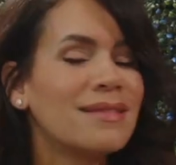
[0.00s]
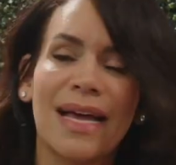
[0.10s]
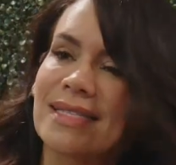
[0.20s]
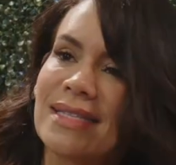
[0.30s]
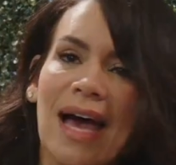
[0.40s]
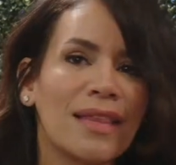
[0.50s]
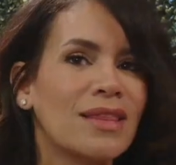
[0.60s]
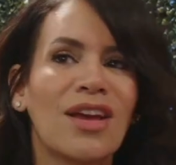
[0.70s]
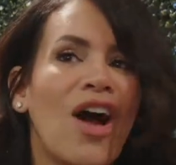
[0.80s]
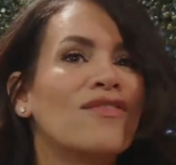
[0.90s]
That's
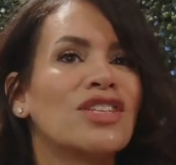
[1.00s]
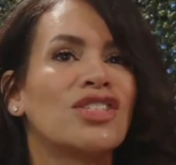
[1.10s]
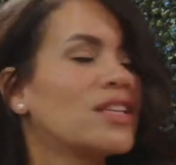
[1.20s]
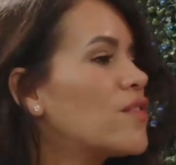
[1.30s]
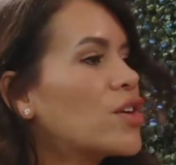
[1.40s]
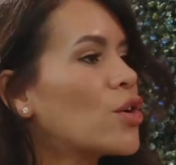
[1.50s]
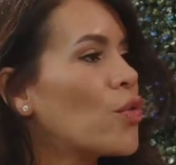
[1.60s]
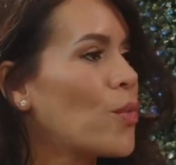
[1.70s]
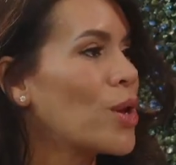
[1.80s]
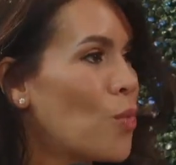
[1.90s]
not the conversation's never going to go
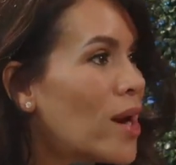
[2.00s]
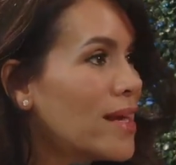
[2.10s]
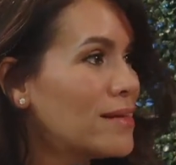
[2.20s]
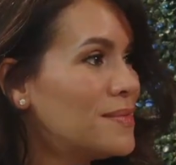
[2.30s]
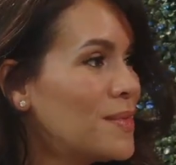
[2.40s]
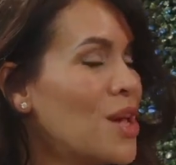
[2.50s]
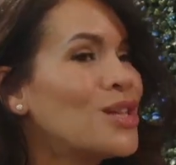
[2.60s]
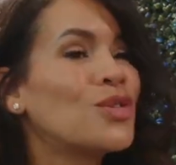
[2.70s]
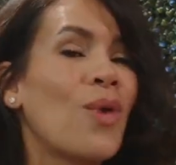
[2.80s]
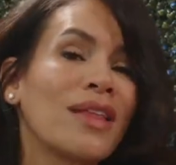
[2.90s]
the way you want it.
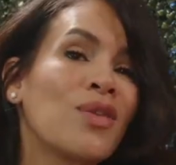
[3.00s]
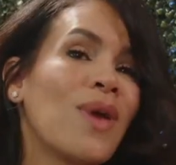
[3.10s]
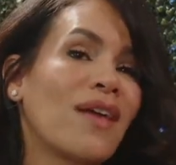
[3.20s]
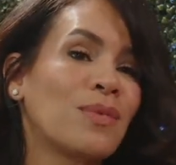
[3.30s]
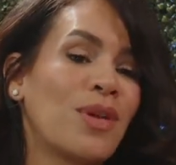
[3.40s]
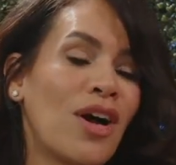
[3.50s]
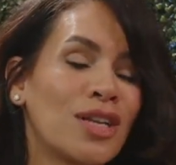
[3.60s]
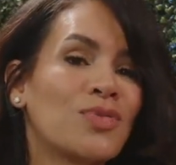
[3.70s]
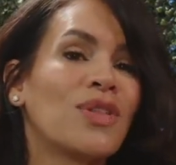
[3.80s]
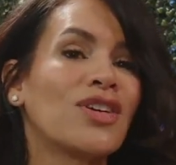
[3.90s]
Mm. So I think we have to be
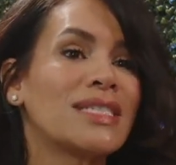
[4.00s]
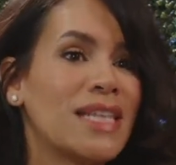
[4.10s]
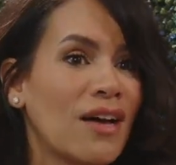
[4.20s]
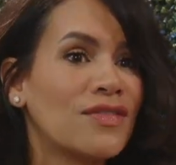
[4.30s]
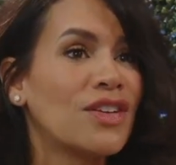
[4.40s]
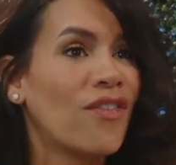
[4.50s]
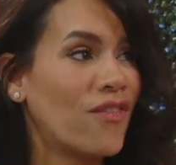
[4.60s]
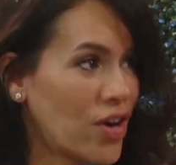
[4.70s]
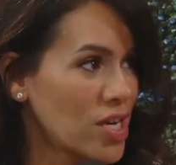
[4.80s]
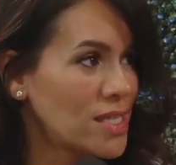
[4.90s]
honest with ourselves
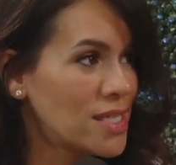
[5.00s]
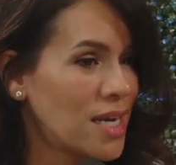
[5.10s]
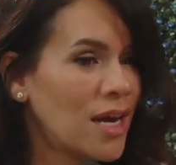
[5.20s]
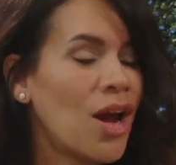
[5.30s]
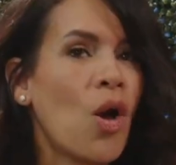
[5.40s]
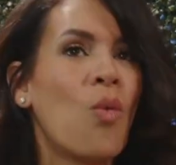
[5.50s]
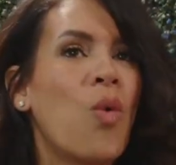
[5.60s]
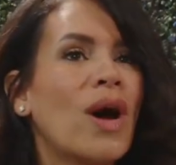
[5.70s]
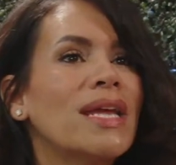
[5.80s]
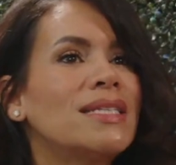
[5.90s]
first.
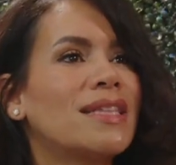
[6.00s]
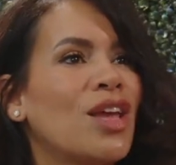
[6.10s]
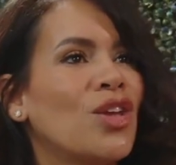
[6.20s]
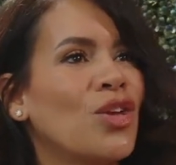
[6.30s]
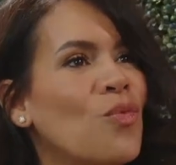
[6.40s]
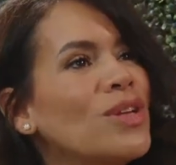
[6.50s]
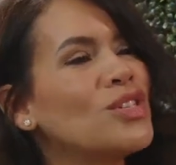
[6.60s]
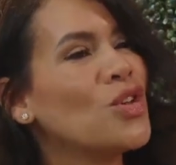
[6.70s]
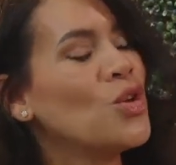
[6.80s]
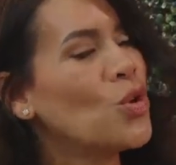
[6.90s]
What is it that
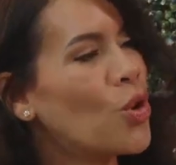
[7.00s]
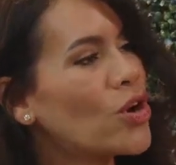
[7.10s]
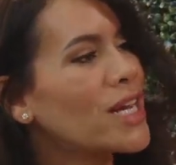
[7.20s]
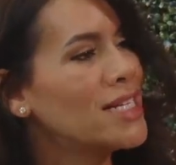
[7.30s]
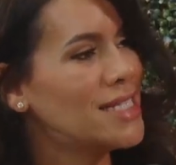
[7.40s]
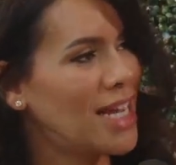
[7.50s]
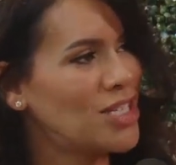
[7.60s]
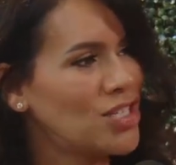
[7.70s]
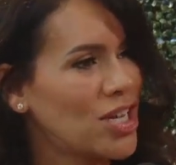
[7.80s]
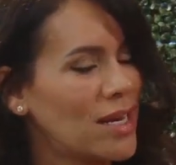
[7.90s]
what's your
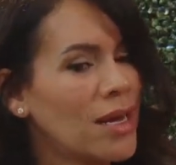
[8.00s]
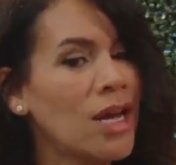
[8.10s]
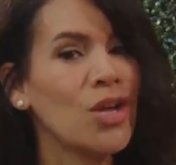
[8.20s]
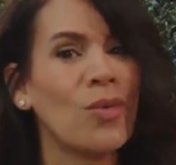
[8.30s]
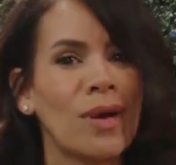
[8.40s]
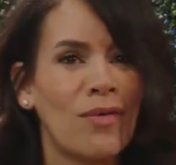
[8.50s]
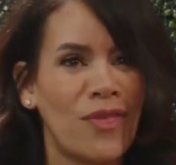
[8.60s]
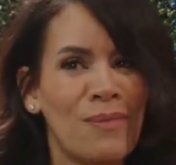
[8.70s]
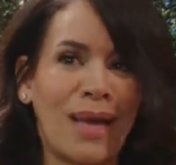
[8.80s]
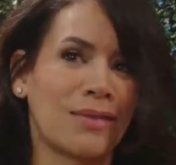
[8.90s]
intention? You want
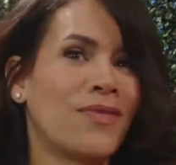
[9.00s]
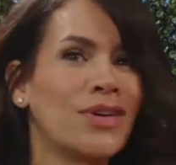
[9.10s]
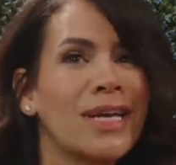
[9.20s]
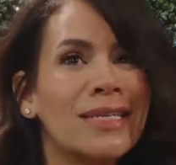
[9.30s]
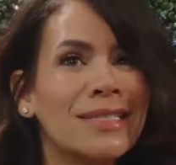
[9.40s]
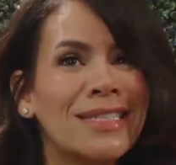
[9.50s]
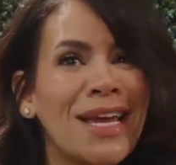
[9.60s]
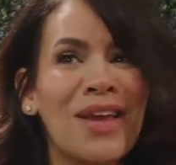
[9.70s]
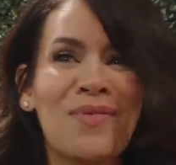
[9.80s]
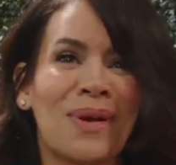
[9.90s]
to f- make them feel guilty,
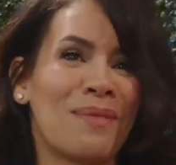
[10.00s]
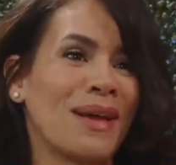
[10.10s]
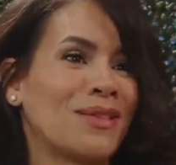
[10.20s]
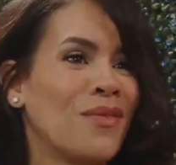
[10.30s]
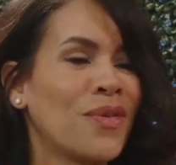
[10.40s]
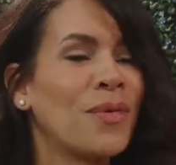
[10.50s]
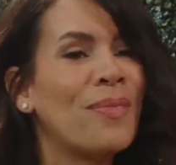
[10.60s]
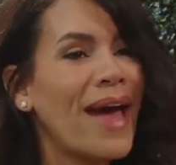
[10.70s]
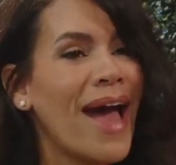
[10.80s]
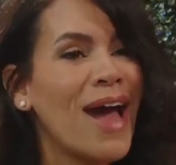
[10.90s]
you want to make them feel
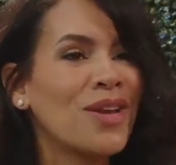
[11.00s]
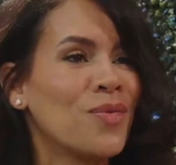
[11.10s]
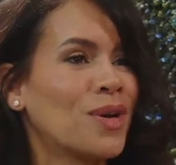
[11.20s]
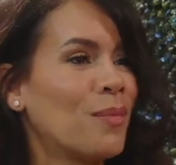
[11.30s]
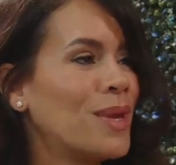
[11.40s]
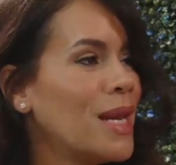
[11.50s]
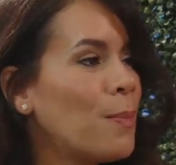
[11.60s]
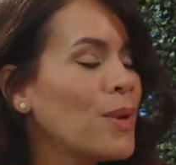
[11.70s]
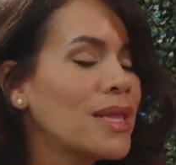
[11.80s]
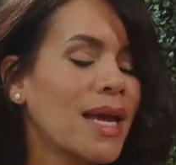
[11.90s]
bad, you want to
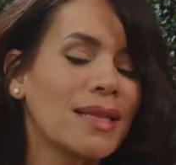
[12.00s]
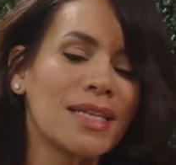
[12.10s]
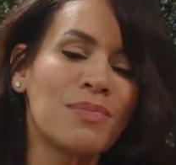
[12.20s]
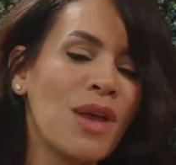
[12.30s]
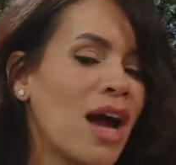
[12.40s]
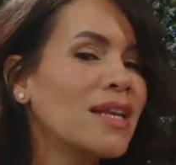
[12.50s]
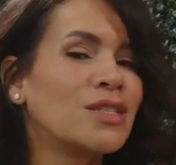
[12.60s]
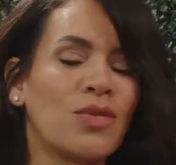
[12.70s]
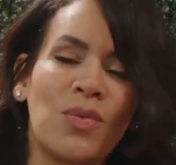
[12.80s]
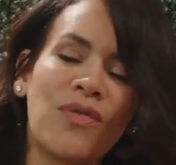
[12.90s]
manipulate. Let's be
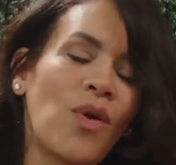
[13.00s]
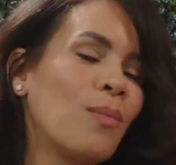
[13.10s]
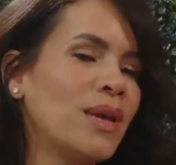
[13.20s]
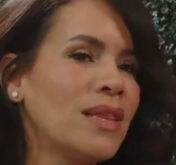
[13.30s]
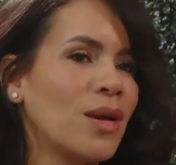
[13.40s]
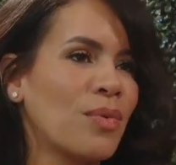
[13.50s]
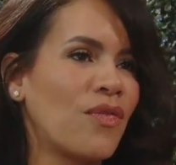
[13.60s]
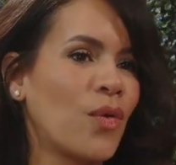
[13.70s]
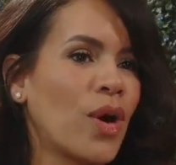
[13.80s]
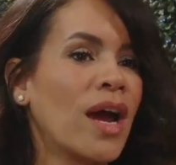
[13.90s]
honest. We've all been there
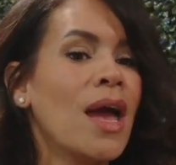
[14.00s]
before.